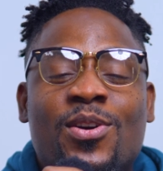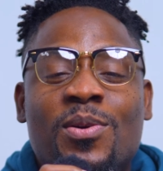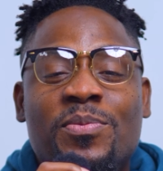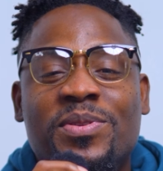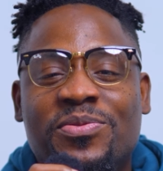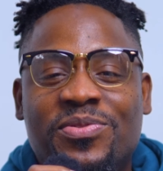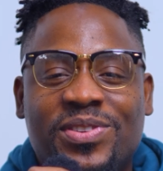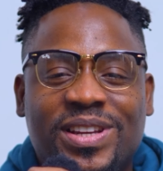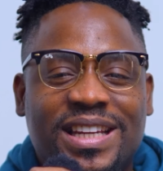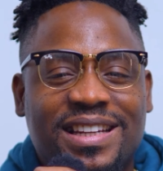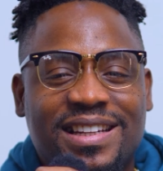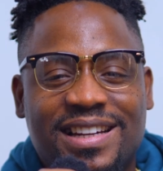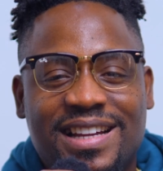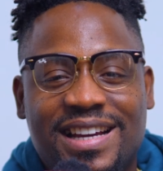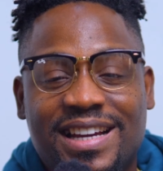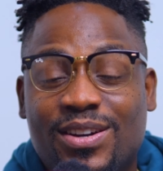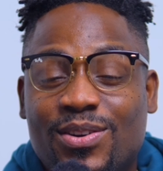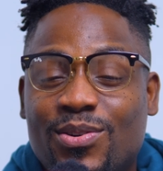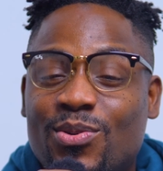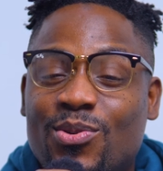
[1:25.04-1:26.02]
got me feeling
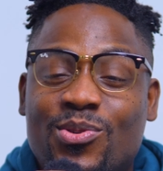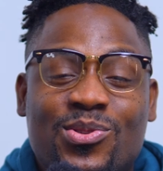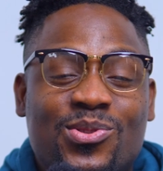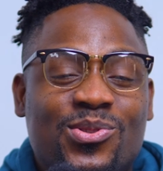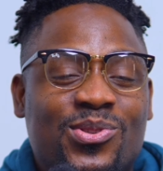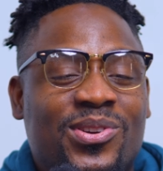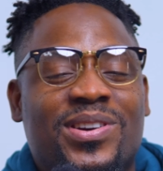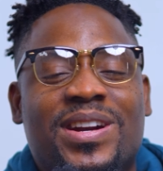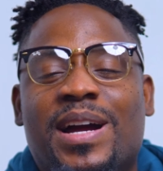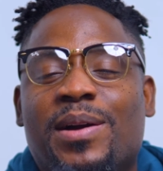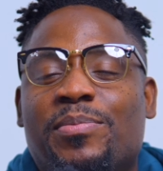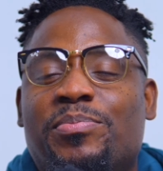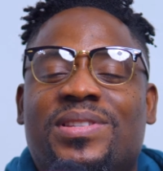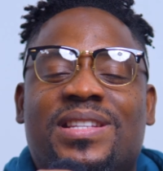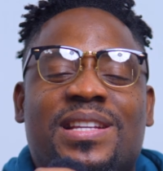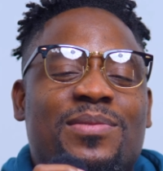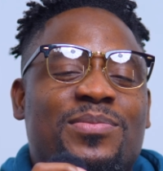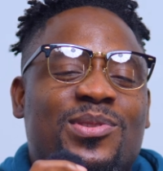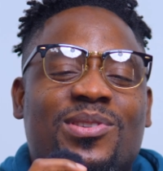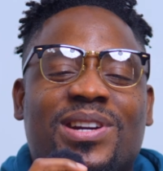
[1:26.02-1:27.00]
like, oh crap,
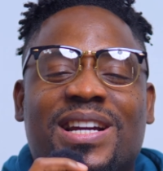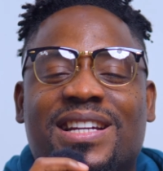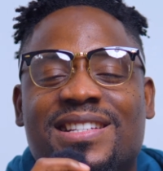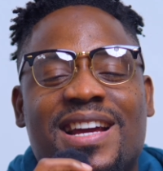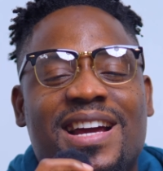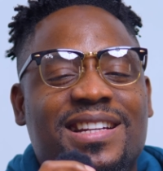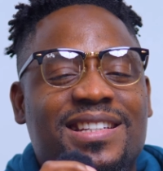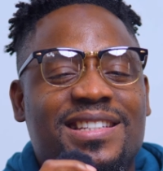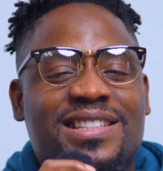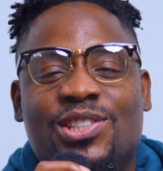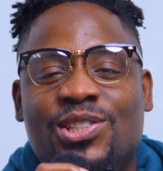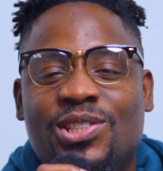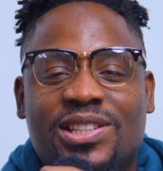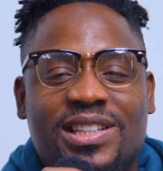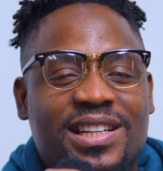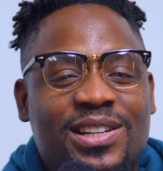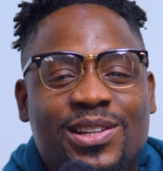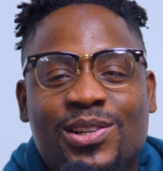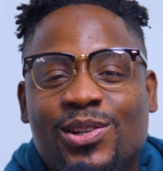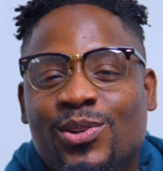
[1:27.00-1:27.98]
Samsung has had this
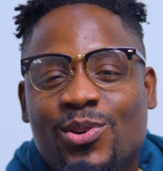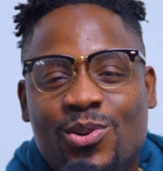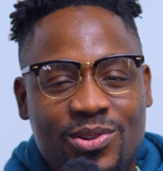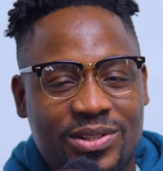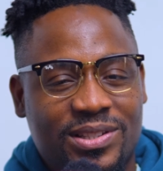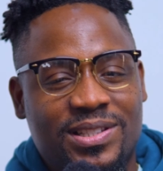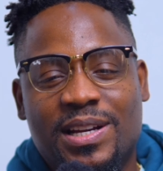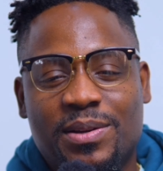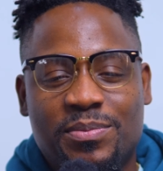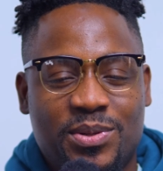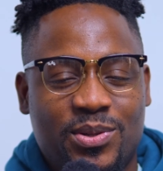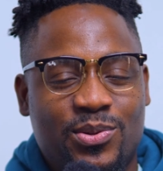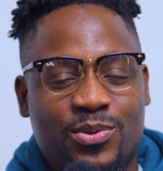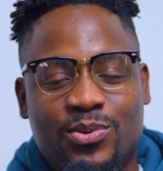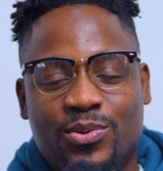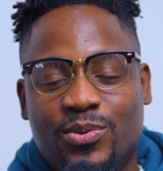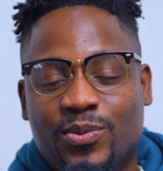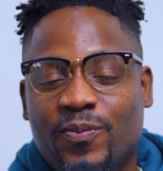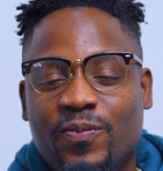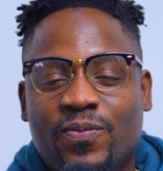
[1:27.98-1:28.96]
shit a long time
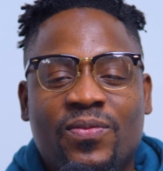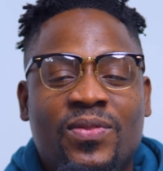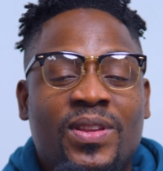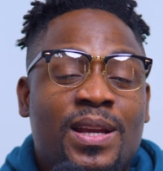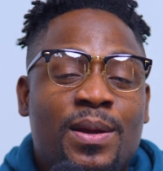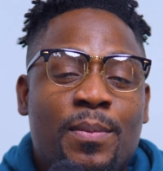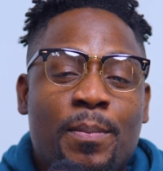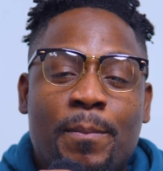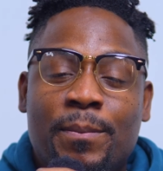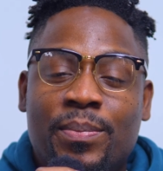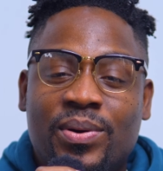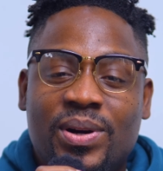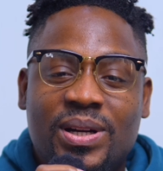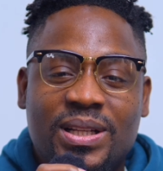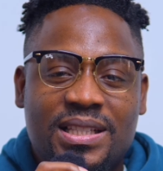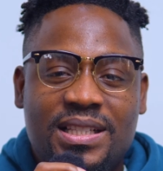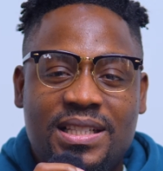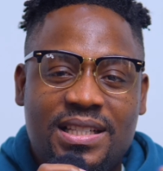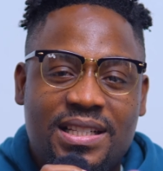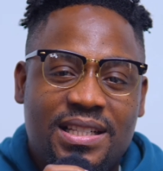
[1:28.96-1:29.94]
ago.
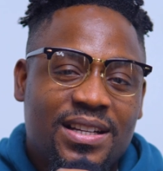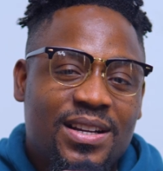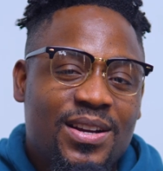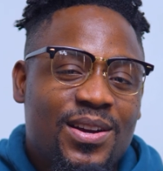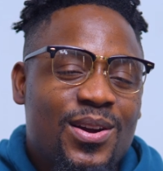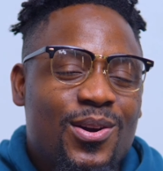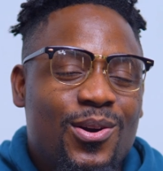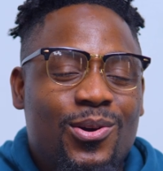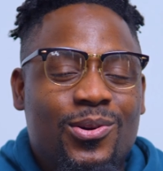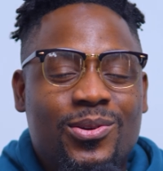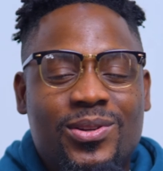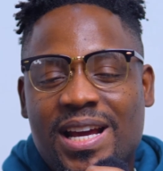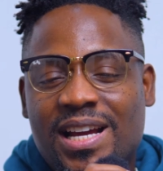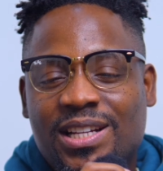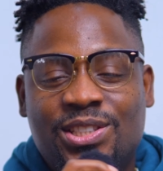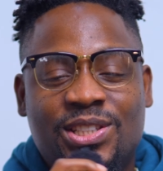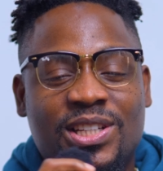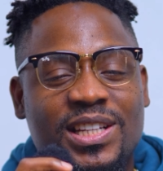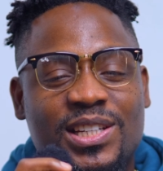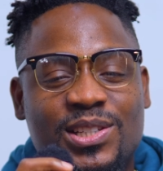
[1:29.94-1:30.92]
But all
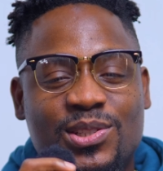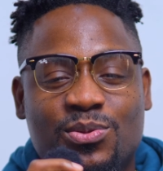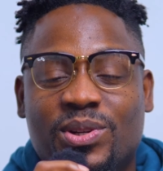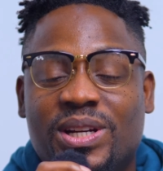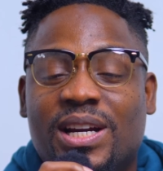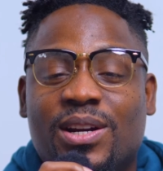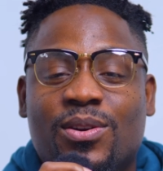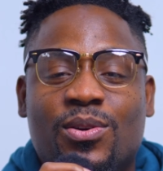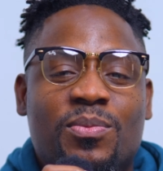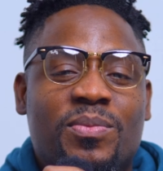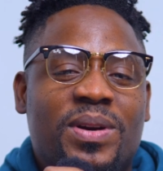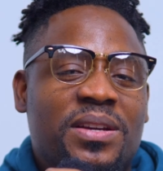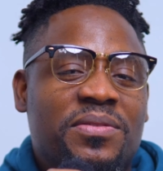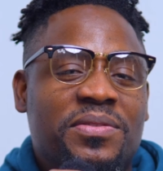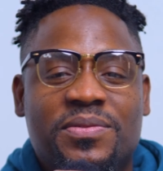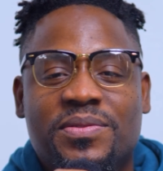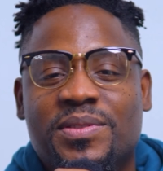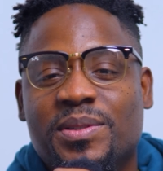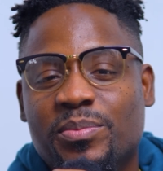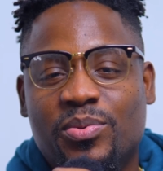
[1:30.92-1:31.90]
that changed when I got my
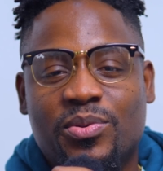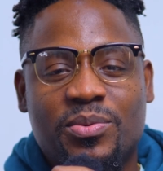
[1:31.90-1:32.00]
fifteen